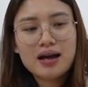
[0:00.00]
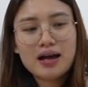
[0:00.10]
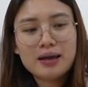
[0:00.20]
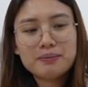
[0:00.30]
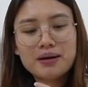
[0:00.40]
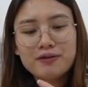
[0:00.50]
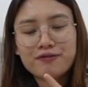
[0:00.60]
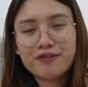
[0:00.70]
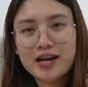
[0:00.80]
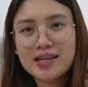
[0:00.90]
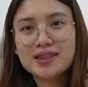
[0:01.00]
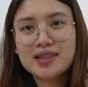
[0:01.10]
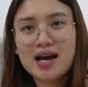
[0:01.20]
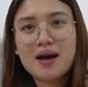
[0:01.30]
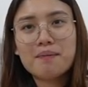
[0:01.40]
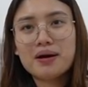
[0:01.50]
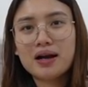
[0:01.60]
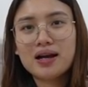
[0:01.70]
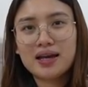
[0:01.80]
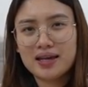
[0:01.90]
I'm afraid na
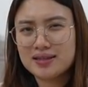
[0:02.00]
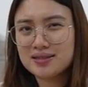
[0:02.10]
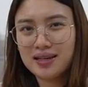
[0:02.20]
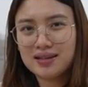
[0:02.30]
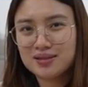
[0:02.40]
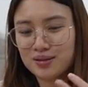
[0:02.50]
magka-insects